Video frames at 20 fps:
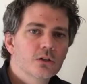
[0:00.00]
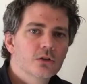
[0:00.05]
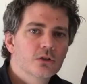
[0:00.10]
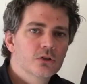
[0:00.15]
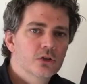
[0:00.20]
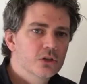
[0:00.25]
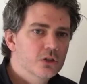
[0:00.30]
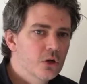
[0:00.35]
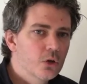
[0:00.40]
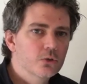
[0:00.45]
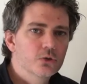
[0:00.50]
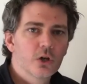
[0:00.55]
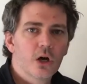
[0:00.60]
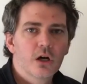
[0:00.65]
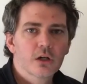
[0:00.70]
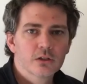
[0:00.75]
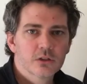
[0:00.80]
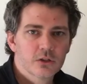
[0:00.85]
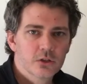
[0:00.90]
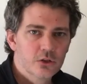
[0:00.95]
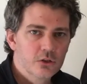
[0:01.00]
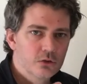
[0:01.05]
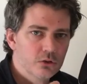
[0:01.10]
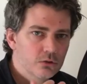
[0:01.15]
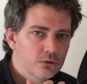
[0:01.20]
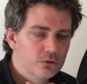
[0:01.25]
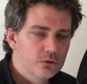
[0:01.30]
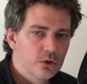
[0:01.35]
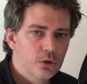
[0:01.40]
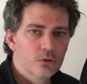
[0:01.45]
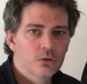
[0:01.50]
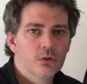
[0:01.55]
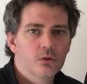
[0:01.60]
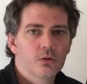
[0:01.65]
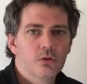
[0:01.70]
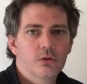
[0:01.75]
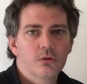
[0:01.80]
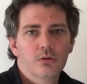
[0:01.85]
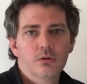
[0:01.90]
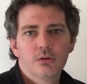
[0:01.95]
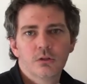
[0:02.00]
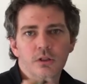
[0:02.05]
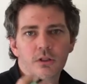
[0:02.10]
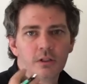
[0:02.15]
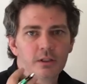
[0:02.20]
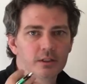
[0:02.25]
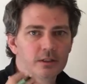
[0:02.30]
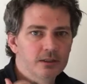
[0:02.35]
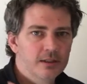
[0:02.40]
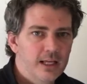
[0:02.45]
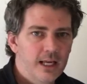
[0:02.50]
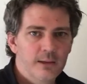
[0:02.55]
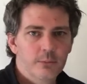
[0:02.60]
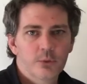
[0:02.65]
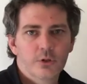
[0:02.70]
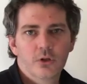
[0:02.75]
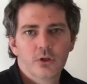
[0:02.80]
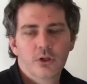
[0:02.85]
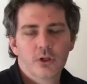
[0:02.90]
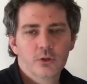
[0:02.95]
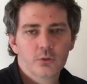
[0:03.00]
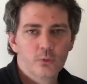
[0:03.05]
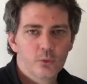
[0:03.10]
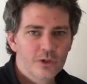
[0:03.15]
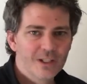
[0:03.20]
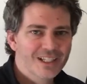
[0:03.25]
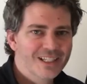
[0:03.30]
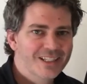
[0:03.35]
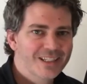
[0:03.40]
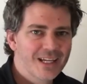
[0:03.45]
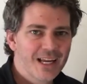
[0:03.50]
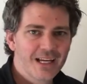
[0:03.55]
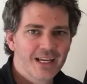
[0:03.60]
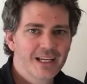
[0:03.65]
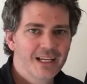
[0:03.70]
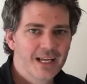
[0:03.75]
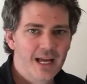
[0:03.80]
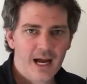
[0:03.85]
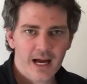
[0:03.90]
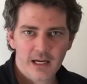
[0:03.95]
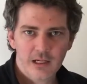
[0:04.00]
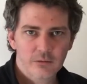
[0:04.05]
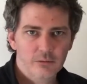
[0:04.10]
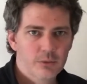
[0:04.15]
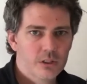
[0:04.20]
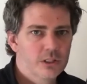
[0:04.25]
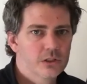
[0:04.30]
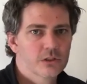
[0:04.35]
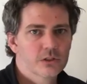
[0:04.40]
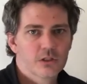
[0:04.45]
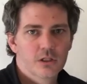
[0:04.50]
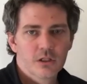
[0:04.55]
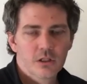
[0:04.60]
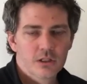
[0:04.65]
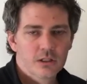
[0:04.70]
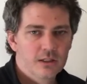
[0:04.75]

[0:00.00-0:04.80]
just go talk to your local neighborhood real estate economist,